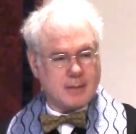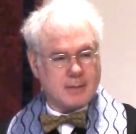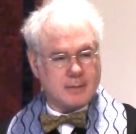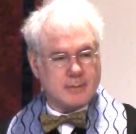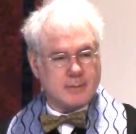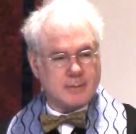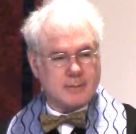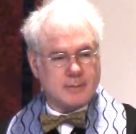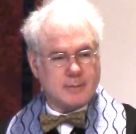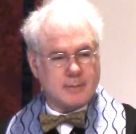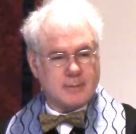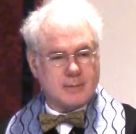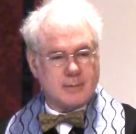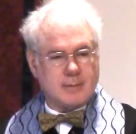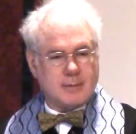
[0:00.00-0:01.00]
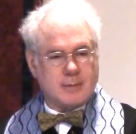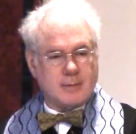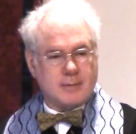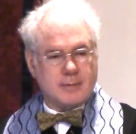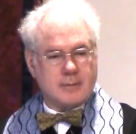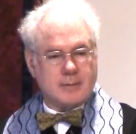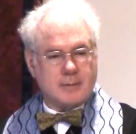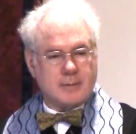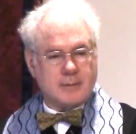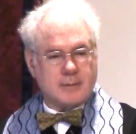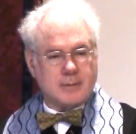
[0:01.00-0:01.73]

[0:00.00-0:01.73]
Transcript: No one is speaking in this clip.